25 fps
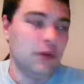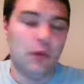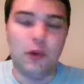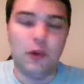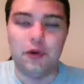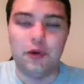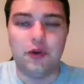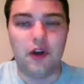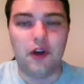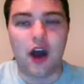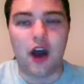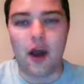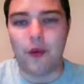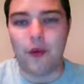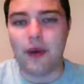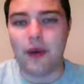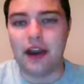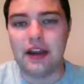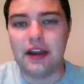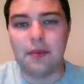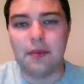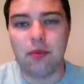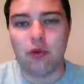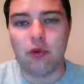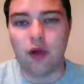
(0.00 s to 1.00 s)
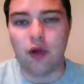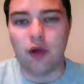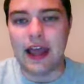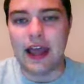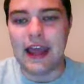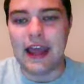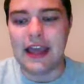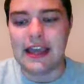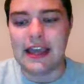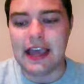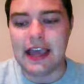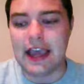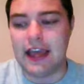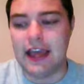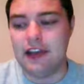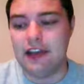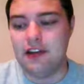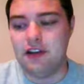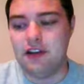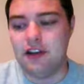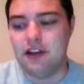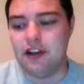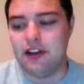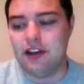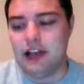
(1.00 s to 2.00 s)
when you're not ready to
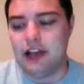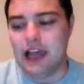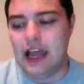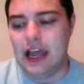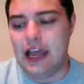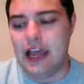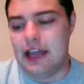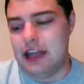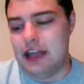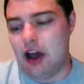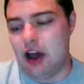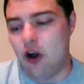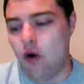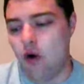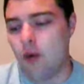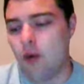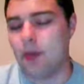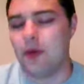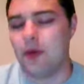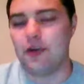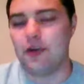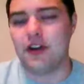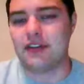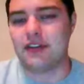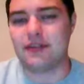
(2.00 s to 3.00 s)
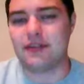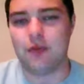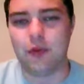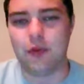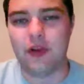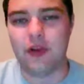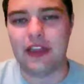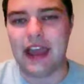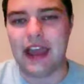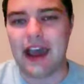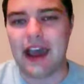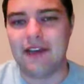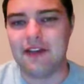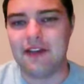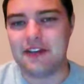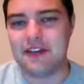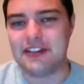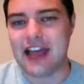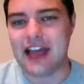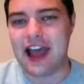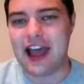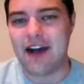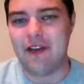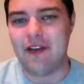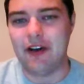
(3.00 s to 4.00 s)
play, and Auburn doesn't really have the
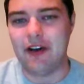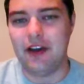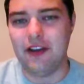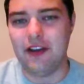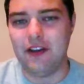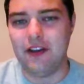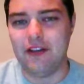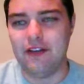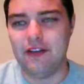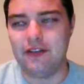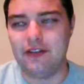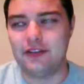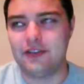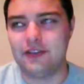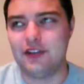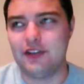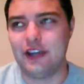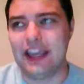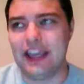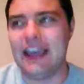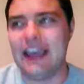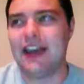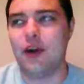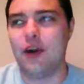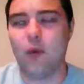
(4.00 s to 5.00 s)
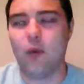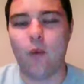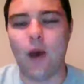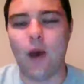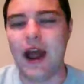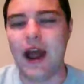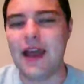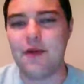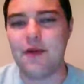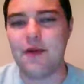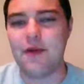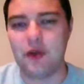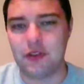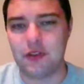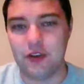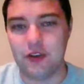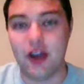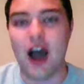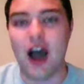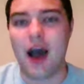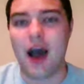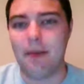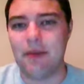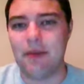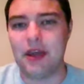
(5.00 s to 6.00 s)
talent to get away with
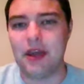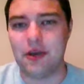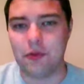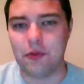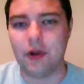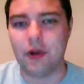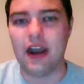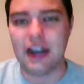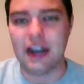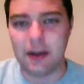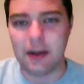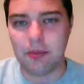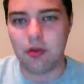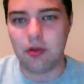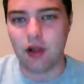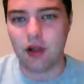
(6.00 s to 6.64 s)
not being ready to